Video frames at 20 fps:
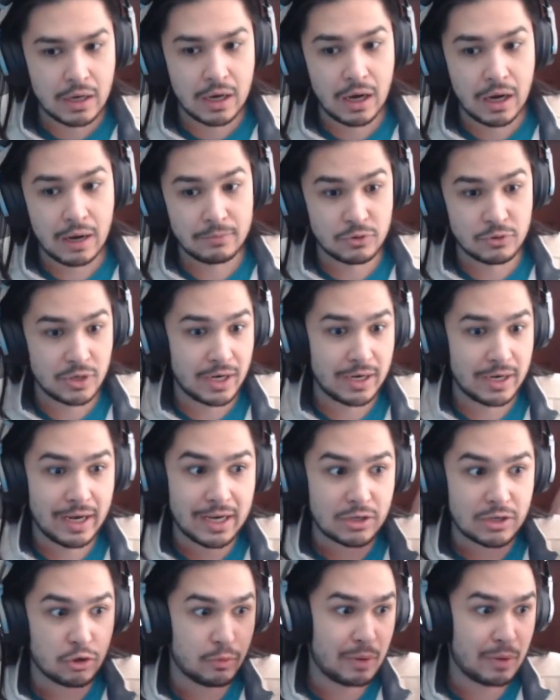I'm trying not
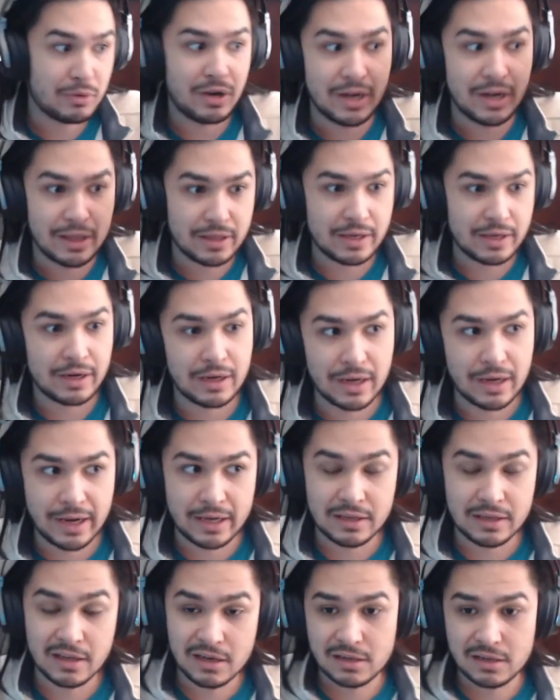to remember anything,
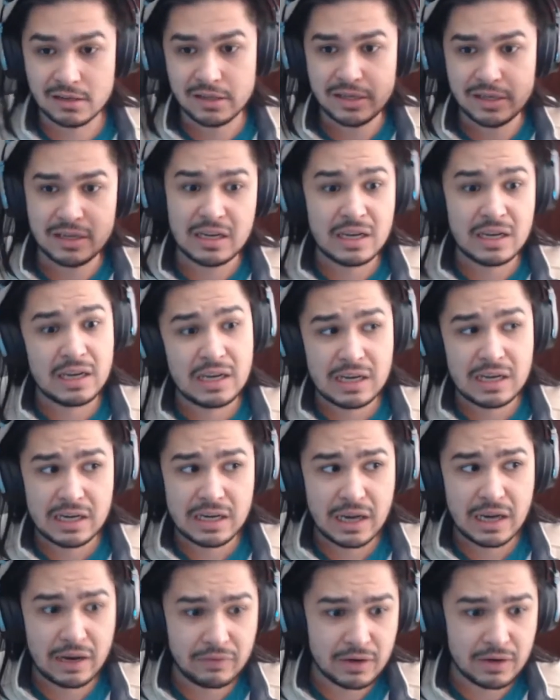and luckily
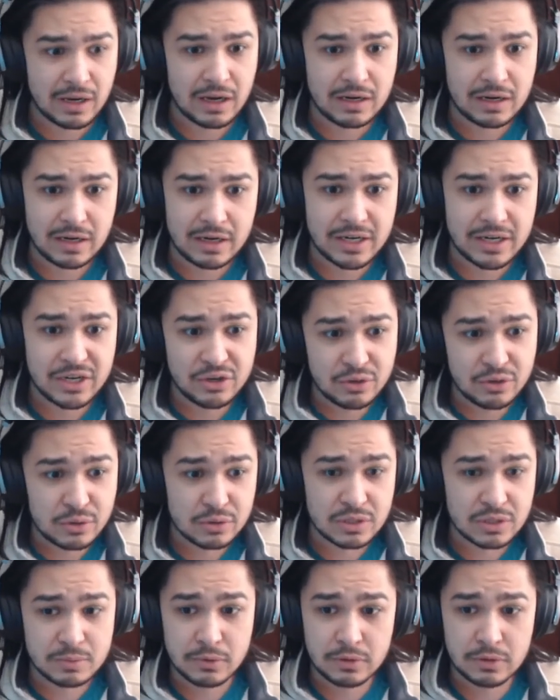haven't gotten any Google
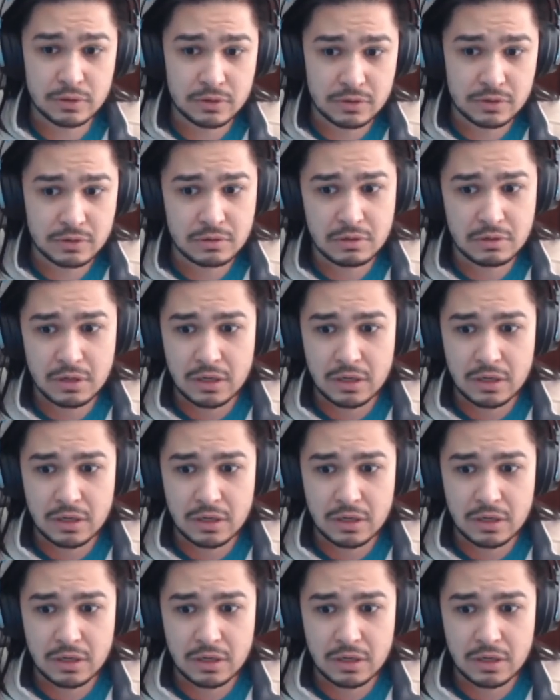spoilers,